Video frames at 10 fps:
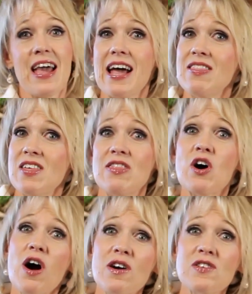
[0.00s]
And then the
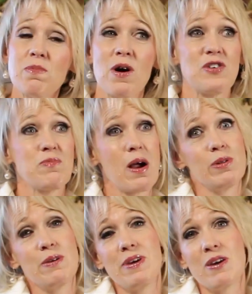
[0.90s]
hardest part is
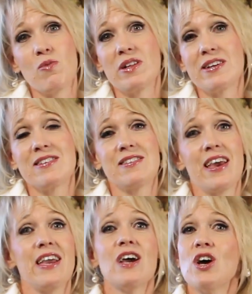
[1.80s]
probably being willing to
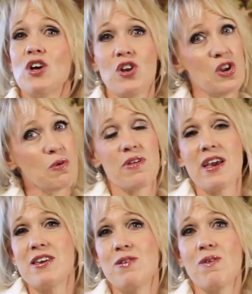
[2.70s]
say, no,
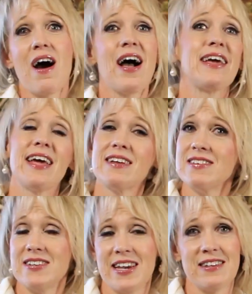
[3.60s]
thank you, I can't
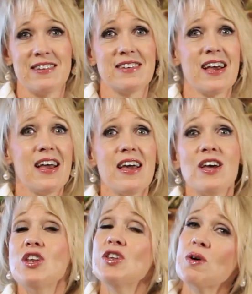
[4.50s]
attend.
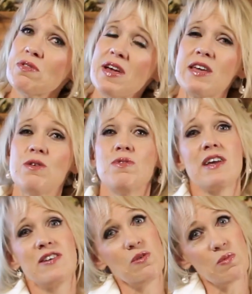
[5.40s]
No, thank you,
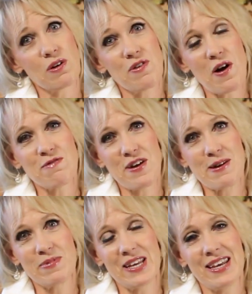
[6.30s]
that doesn't work for our
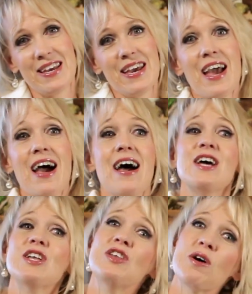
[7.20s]
family.
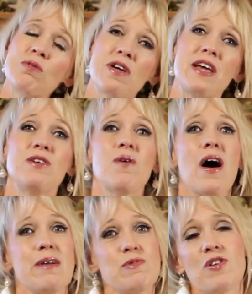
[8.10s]
No, thank you,
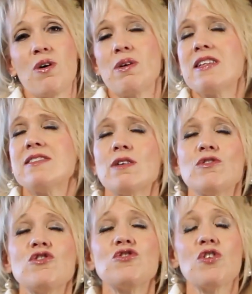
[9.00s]
I'm sorry, that
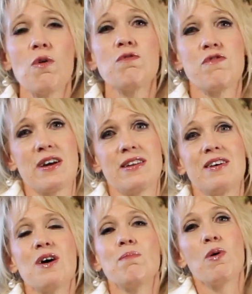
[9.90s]
sounds so fun,
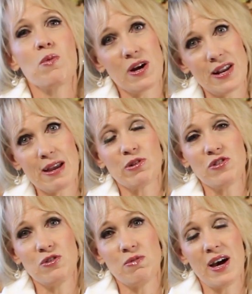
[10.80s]
but we're not able
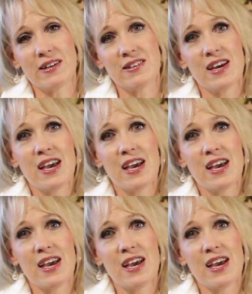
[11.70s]
to do that.